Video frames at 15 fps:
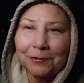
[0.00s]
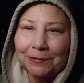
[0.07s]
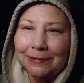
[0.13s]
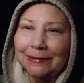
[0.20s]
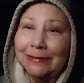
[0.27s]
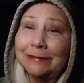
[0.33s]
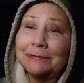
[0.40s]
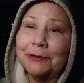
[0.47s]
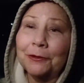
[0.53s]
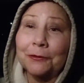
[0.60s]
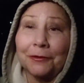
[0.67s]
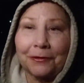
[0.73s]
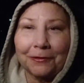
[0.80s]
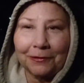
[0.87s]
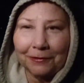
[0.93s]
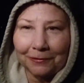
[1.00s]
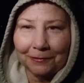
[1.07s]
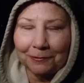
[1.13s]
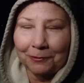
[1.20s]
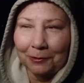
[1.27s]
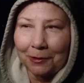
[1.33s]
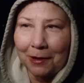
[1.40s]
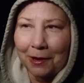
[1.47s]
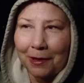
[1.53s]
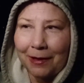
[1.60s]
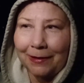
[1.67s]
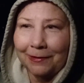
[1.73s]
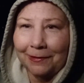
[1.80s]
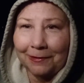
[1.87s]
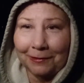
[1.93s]
There's, well, there's
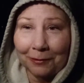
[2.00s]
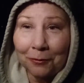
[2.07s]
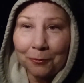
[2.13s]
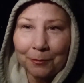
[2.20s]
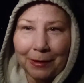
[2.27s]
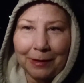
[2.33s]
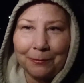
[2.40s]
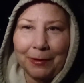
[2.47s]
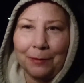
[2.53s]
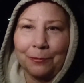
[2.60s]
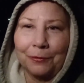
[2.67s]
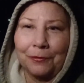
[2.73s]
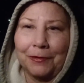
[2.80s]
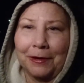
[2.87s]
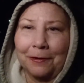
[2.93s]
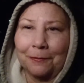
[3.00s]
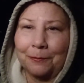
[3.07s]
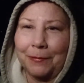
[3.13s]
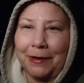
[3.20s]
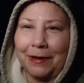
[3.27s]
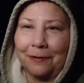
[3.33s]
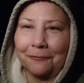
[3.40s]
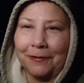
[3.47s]
so many people that are being